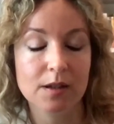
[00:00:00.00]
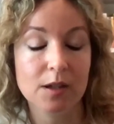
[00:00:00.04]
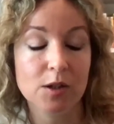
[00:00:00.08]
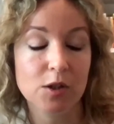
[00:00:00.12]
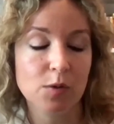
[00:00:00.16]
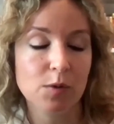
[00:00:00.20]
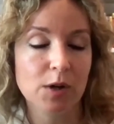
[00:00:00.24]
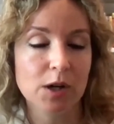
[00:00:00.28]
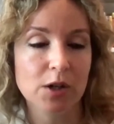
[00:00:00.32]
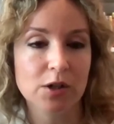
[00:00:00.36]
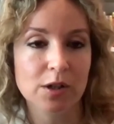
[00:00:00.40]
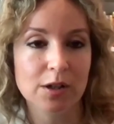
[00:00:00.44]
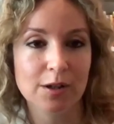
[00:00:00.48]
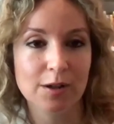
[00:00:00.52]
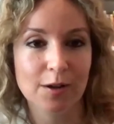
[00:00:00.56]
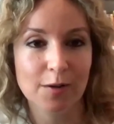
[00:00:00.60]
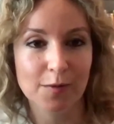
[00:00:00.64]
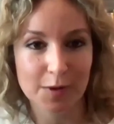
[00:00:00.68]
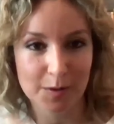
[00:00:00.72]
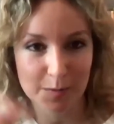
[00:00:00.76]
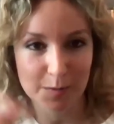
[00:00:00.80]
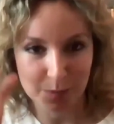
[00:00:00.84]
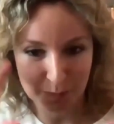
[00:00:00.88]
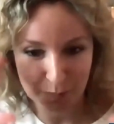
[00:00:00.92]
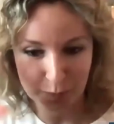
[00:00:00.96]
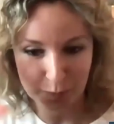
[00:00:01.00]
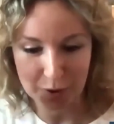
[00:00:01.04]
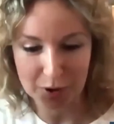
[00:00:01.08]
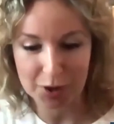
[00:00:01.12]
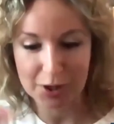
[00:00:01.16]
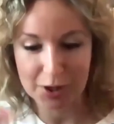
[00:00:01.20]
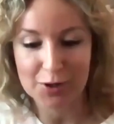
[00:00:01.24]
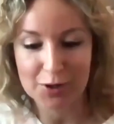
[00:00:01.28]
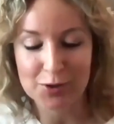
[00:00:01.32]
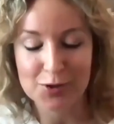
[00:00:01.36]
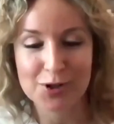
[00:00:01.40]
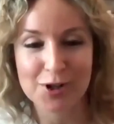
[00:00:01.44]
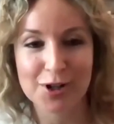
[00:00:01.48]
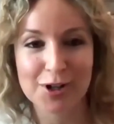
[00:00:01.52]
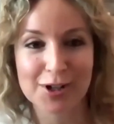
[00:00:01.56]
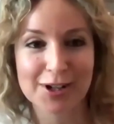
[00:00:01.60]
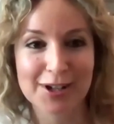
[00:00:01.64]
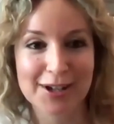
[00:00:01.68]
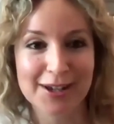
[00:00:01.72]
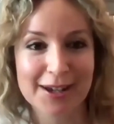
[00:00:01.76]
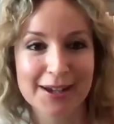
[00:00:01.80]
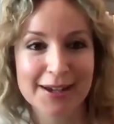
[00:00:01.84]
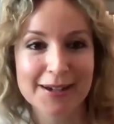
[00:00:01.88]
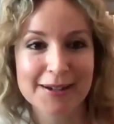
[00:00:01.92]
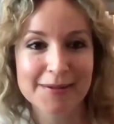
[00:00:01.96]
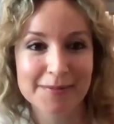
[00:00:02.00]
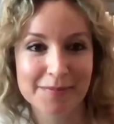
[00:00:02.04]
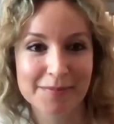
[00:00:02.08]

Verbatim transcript: the situation of the brilliant jerk.